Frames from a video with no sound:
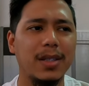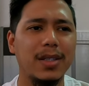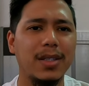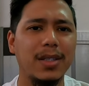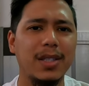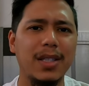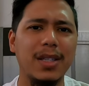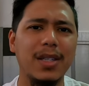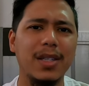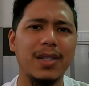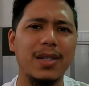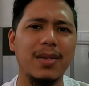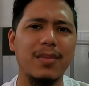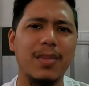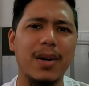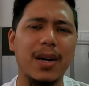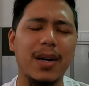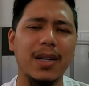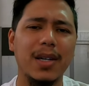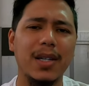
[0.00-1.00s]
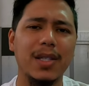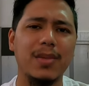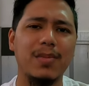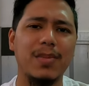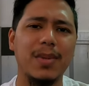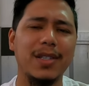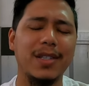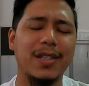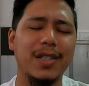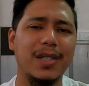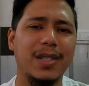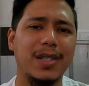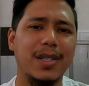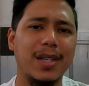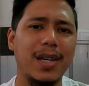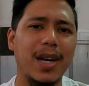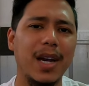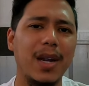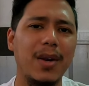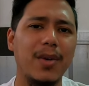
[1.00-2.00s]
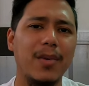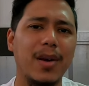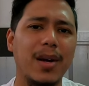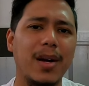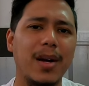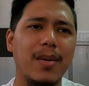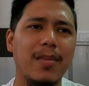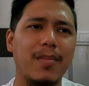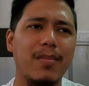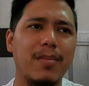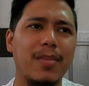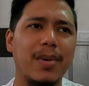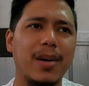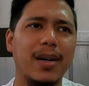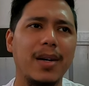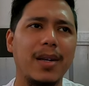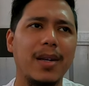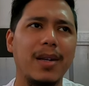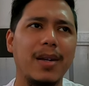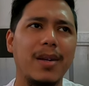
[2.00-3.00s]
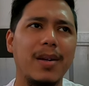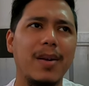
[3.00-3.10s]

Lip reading: She doesn't bark as much as Kaira, but